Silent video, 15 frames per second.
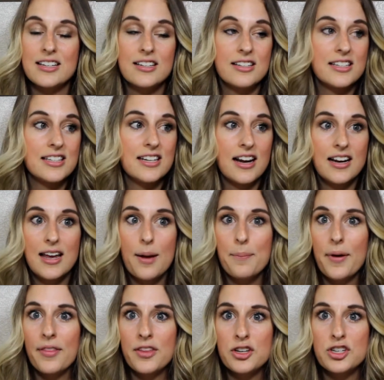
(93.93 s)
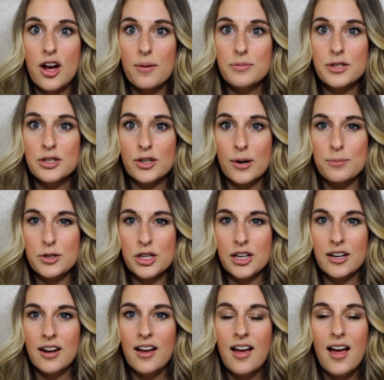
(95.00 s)
study up on the job
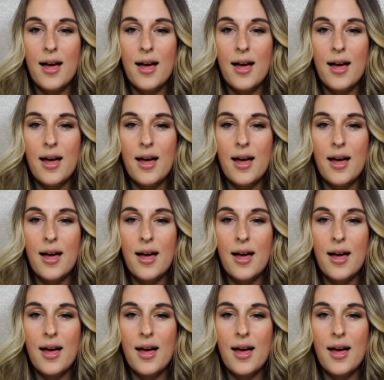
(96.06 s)
description.